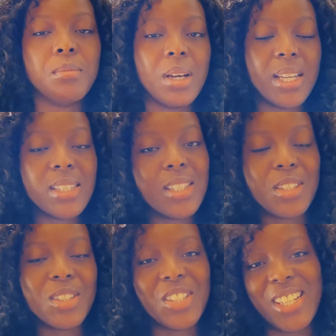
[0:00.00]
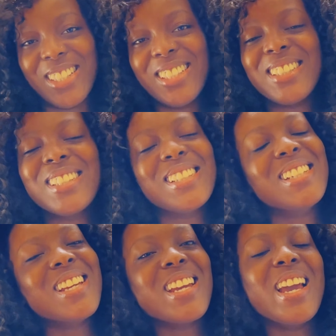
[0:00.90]
my sister Janet
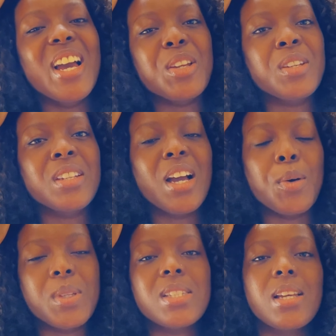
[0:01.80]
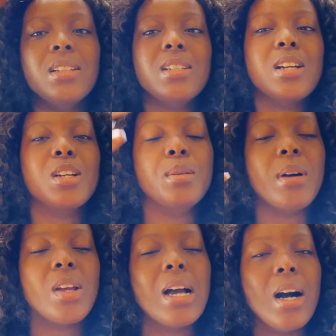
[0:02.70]
and I was telling her
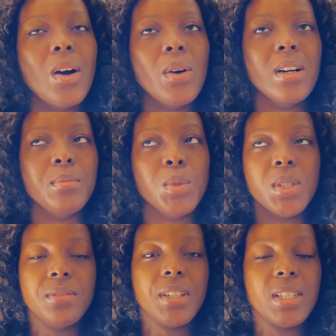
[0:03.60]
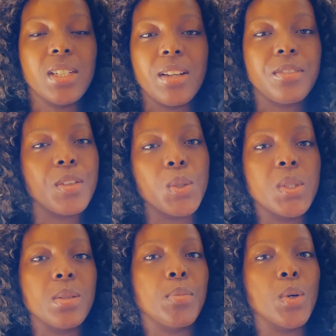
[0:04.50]
about how unmotivated I
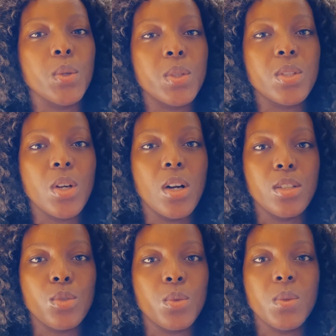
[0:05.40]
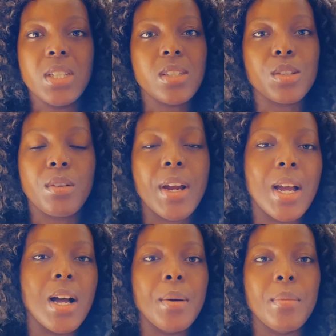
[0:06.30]
feel to post onto
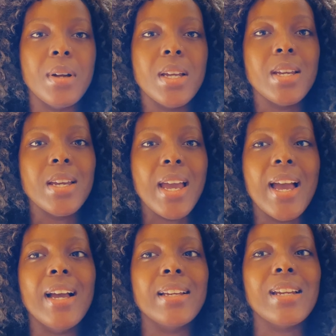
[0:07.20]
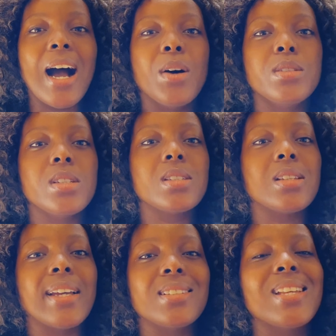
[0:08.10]
Instagram and how
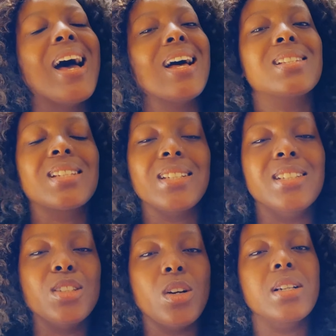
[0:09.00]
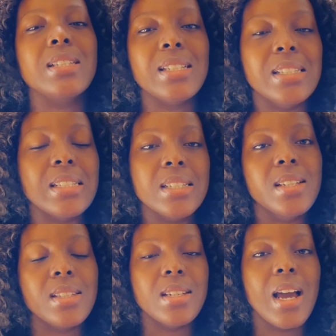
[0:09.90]
just like tasking and daunting it
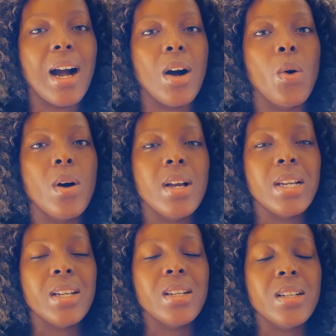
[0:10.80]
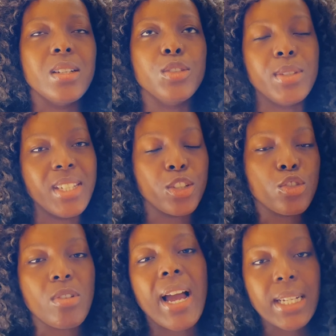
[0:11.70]
is and how
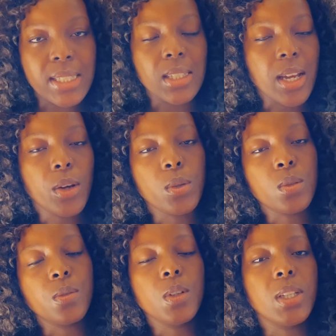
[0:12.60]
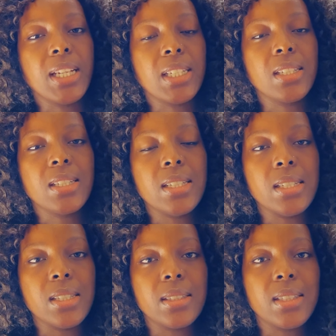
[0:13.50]
distracting I also feel like it
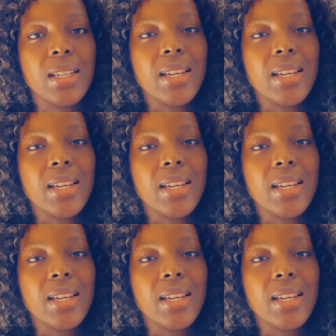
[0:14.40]
is.